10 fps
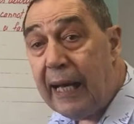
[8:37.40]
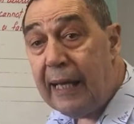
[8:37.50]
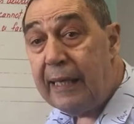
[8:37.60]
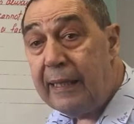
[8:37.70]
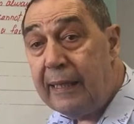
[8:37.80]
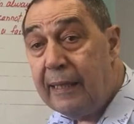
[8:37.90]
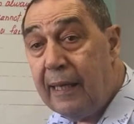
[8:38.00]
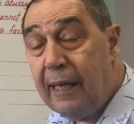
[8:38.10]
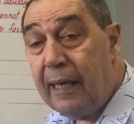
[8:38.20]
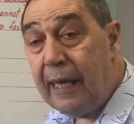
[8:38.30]
A,
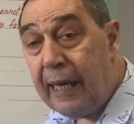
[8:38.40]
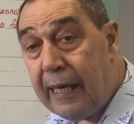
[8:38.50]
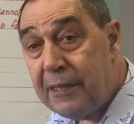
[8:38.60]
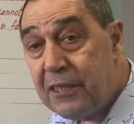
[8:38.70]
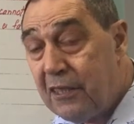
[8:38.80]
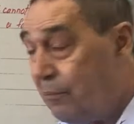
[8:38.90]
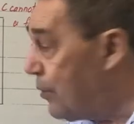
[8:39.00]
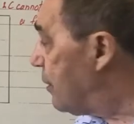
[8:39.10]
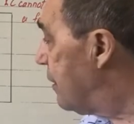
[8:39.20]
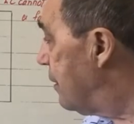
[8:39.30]
has to
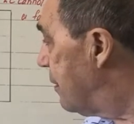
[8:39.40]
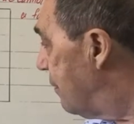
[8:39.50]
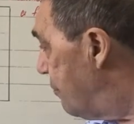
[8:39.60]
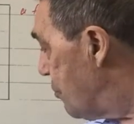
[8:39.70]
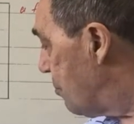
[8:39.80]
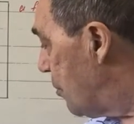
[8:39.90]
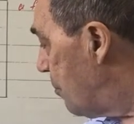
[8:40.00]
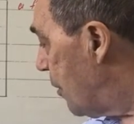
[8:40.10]
be divisible